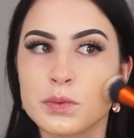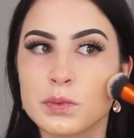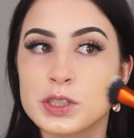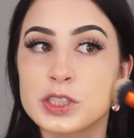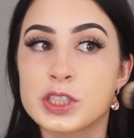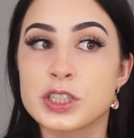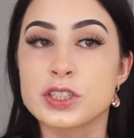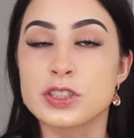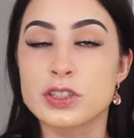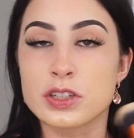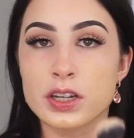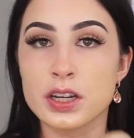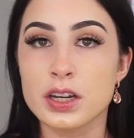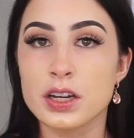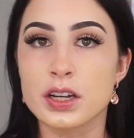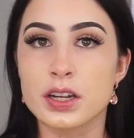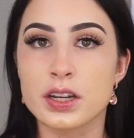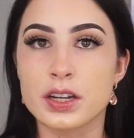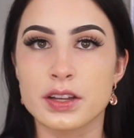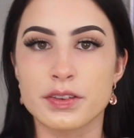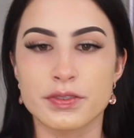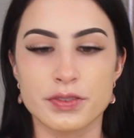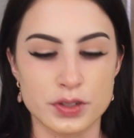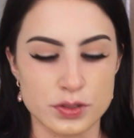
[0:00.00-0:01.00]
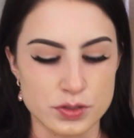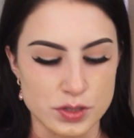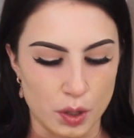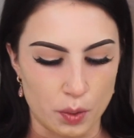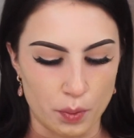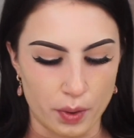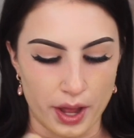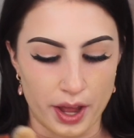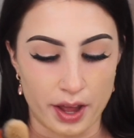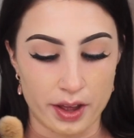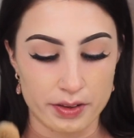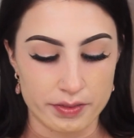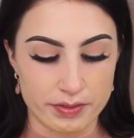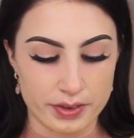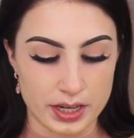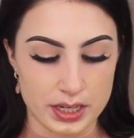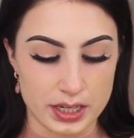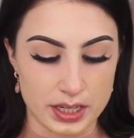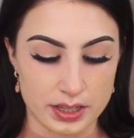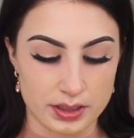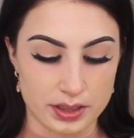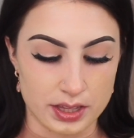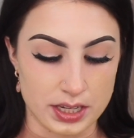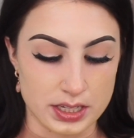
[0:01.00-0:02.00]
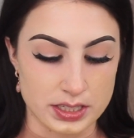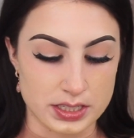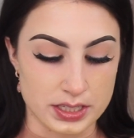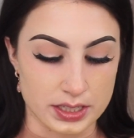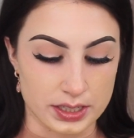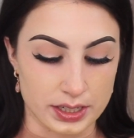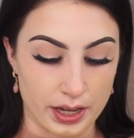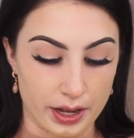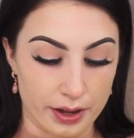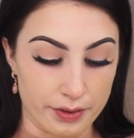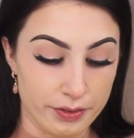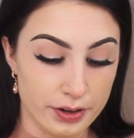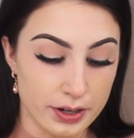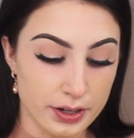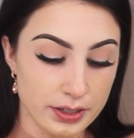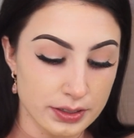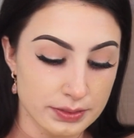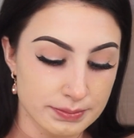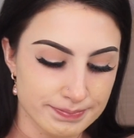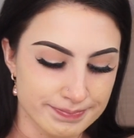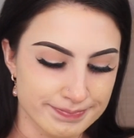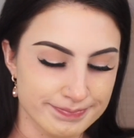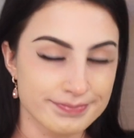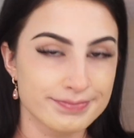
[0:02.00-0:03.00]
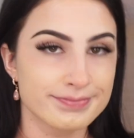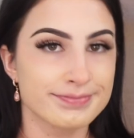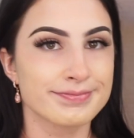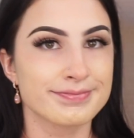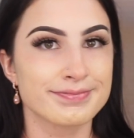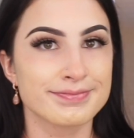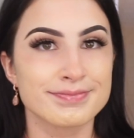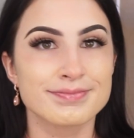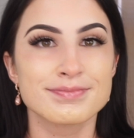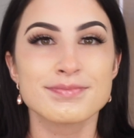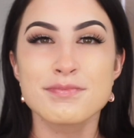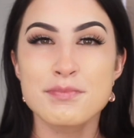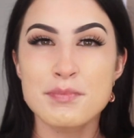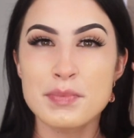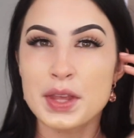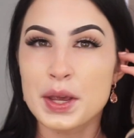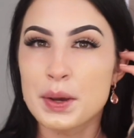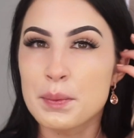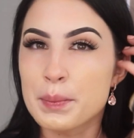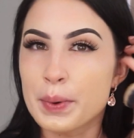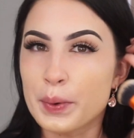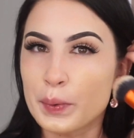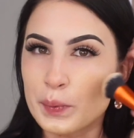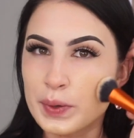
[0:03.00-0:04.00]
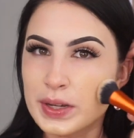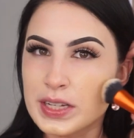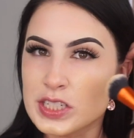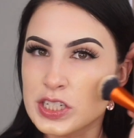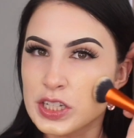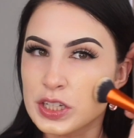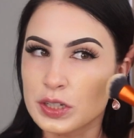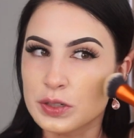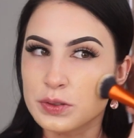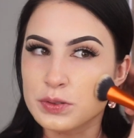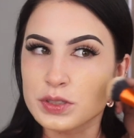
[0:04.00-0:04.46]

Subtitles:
which is good if you don't have anything to cover, but we do.